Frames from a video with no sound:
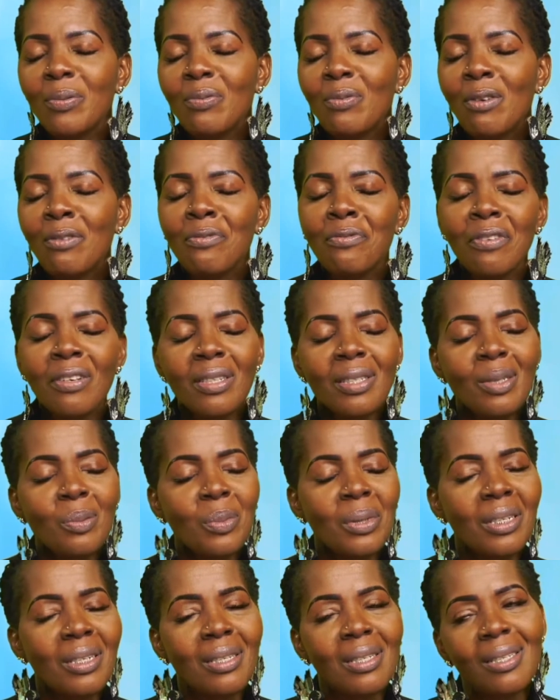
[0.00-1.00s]
First,
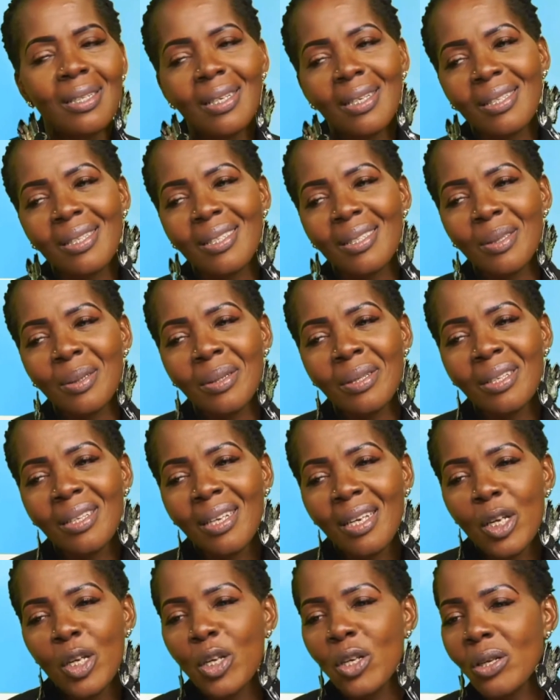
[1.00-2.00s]
one of the things,
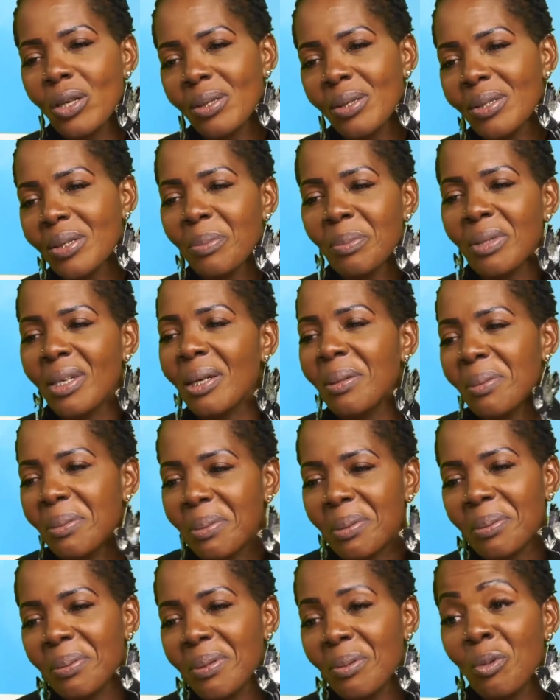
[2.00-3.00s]
you know, sometimes
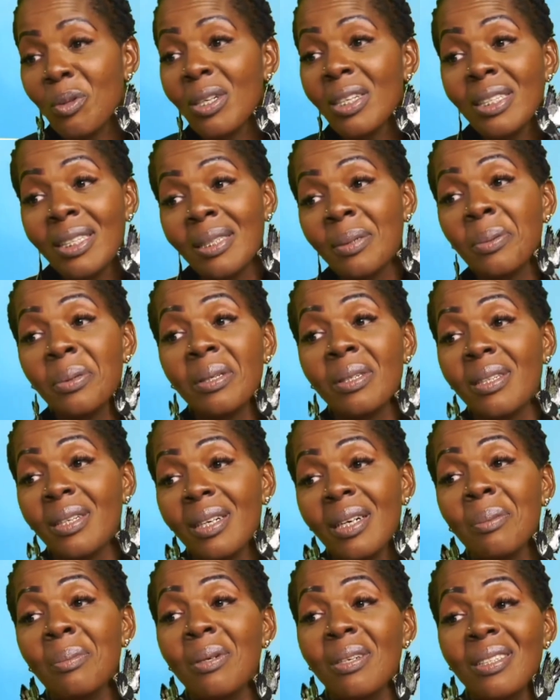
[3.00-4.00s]
one of the things we want to talk
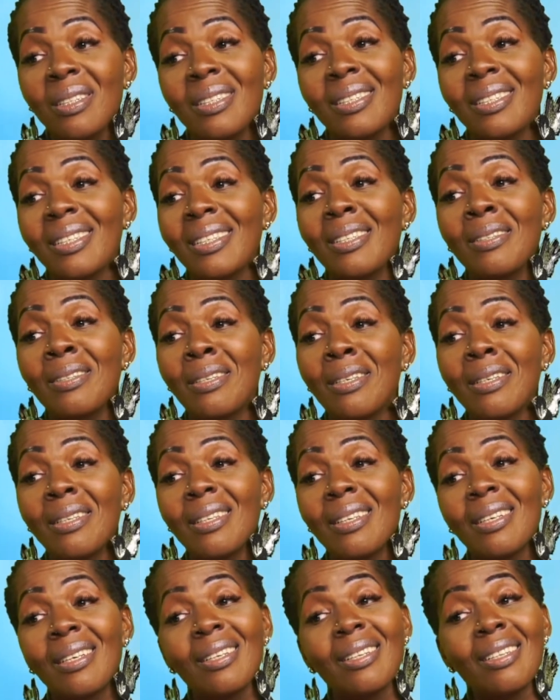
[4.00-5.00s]
about is
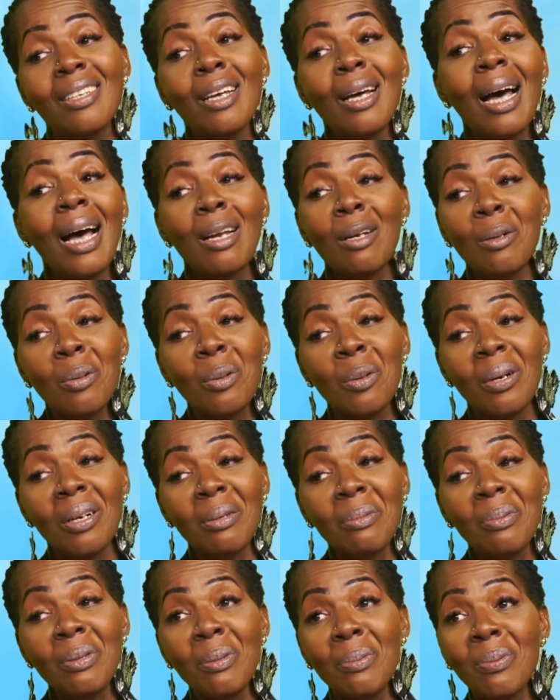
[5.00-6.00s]
the alcohol.
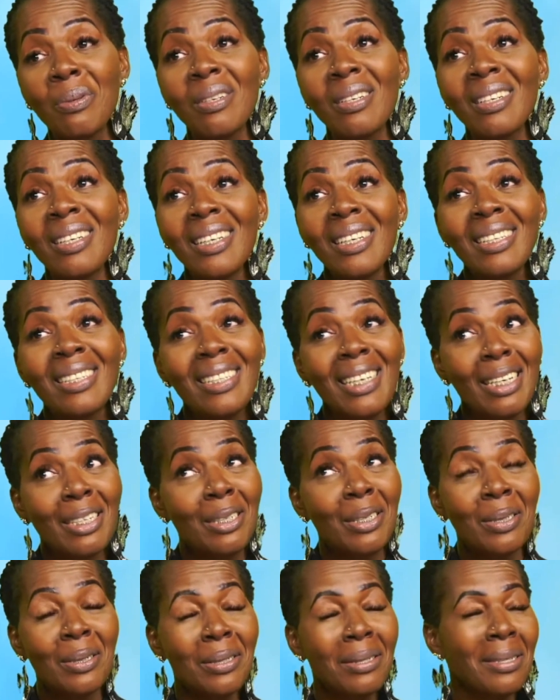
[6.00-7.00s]
People tend
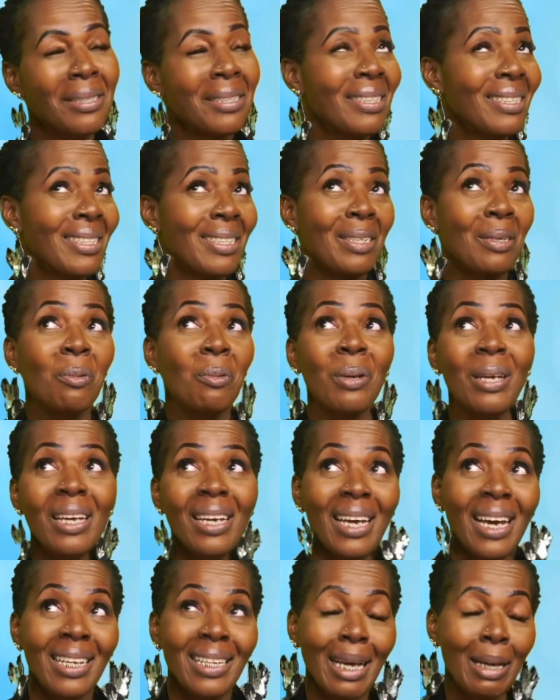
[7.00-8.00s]
to wink
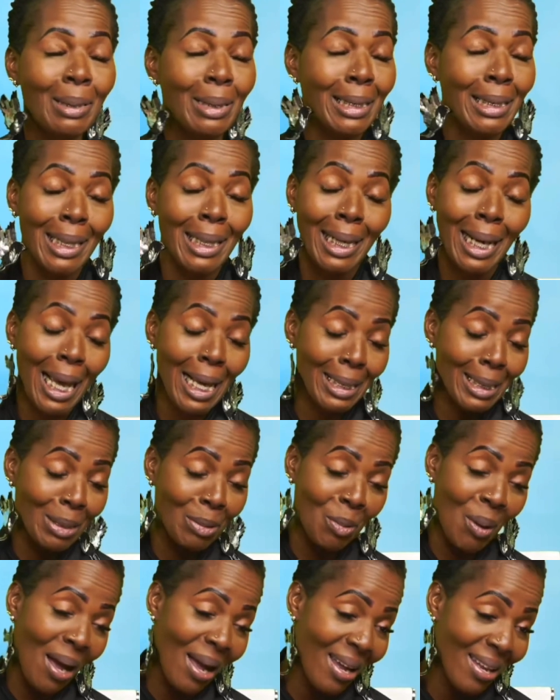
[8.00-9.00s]
at, I need a glass of
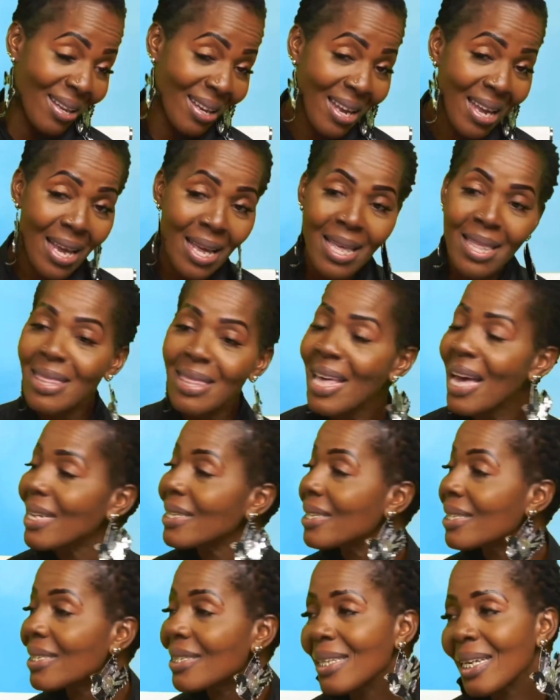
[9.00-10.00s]
wine.
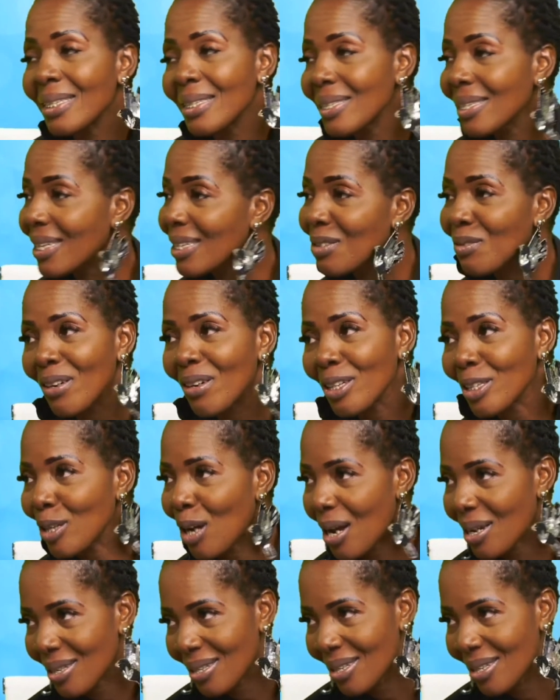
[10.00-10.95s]
That's very toxic.